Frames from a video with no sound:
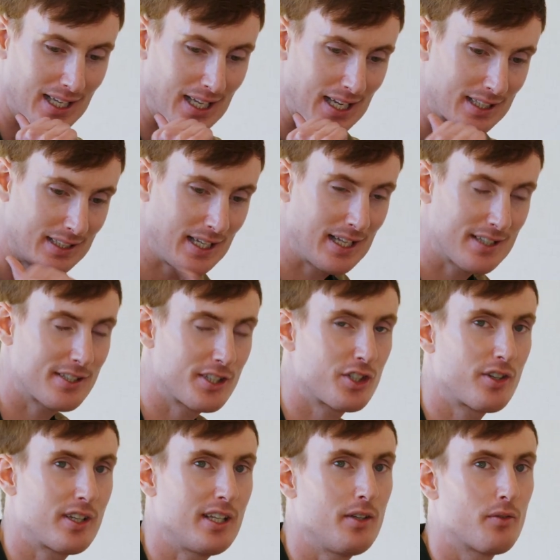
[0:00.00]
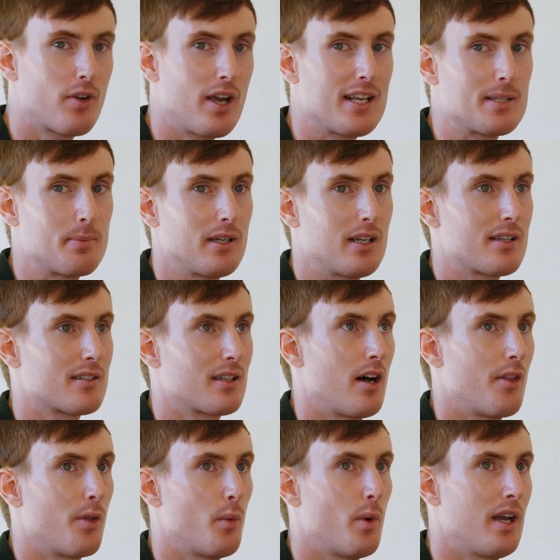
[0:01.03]
it's a tricky race because
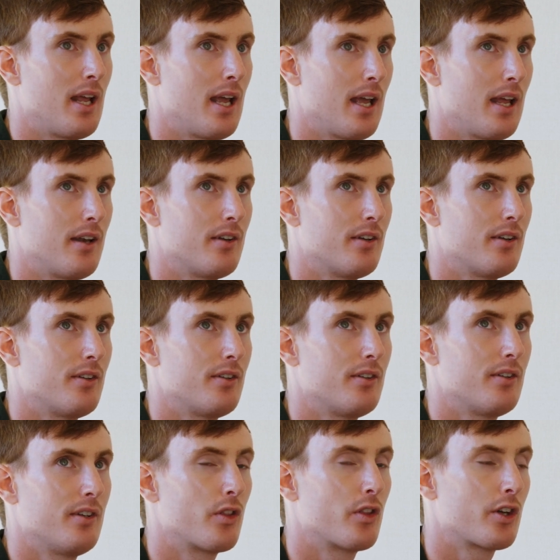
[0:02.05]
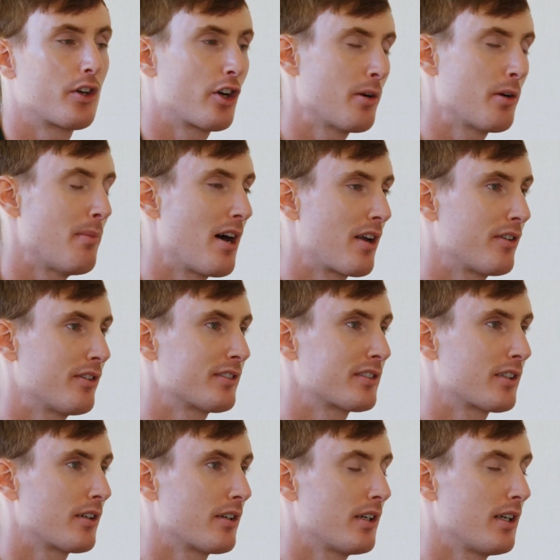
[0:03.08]
on the one hand, the current models
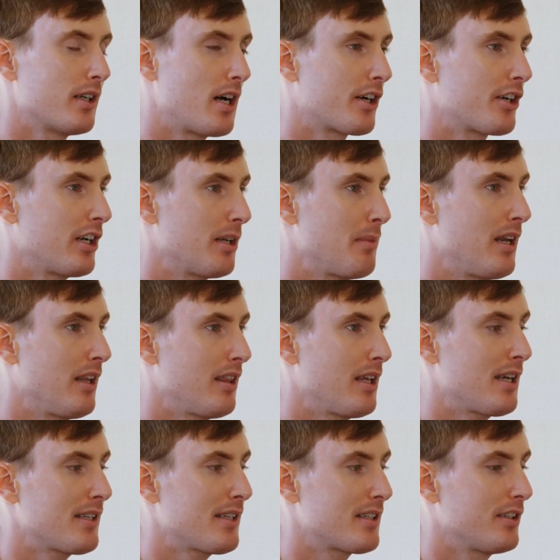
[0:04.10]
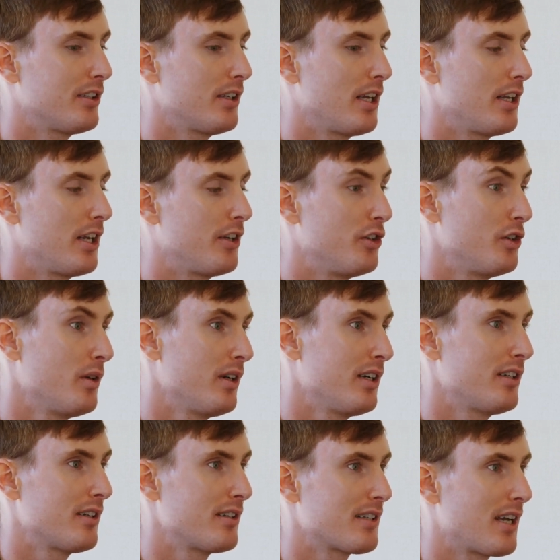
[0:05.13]
are not good at many things, and you do need
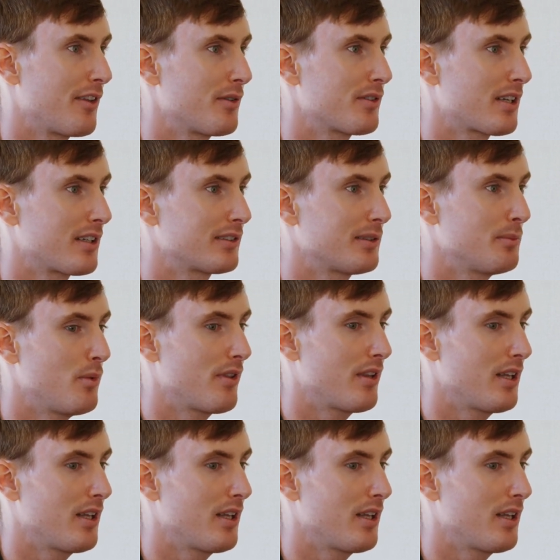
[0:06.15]
to design those custom